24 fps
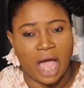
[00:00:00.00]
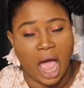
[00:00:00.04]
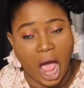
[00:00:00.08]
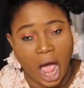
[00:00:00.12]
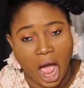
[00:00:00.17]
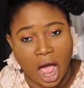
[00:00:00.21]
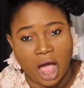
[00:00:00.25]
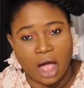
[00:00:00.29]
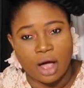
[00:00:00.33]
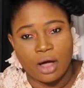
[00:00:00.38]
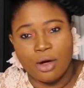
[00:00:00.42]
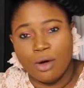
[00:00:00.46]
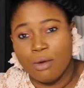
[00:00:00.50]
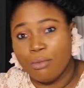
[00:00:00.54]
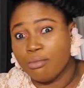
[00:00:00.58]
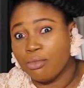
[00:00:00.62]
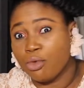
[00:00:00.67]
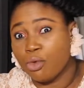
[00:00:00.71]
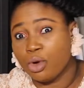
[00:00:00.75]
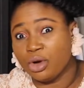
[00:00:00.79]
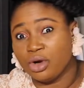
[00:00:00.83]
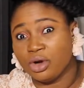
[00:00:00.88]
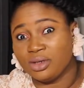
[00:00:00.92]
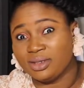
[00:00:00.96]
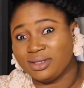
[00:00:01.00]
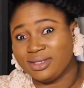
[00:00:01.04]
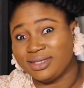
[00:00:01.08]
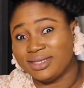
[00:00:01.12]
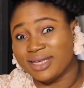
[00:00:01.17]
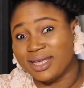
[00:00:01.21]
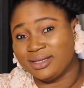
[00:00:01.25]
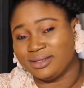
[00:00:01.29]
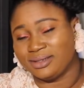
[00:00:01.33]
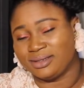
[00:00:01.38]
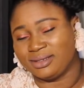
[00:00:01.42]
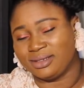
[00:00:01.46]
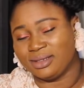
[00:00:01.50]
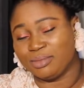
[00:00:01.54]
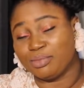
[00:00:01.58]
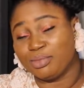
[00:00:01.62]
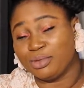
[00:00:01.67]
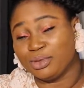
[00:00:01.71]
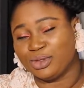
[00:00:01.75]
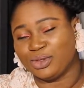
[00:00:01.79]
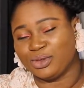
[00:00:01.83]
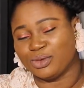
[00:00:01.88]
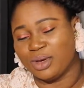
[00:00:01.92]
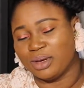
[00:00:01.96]
Ah, we're not
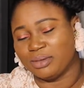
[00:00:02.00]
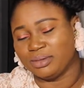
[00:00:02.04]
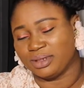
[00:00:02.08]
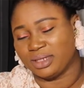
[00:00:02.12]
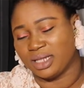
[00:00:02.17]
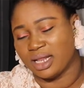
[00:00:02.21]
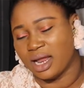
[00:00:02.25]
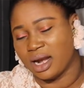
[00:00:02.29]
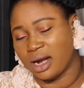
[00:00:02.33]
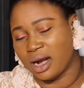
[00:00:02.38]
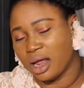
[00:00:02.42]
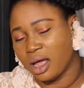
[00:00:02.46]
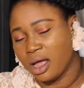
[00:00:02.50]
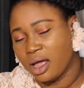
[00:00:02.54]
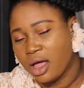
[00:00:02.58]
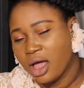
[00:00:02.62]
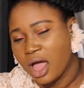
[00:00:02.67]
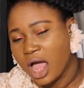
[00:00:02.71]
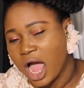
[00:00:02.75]
sensible to M's, Lara.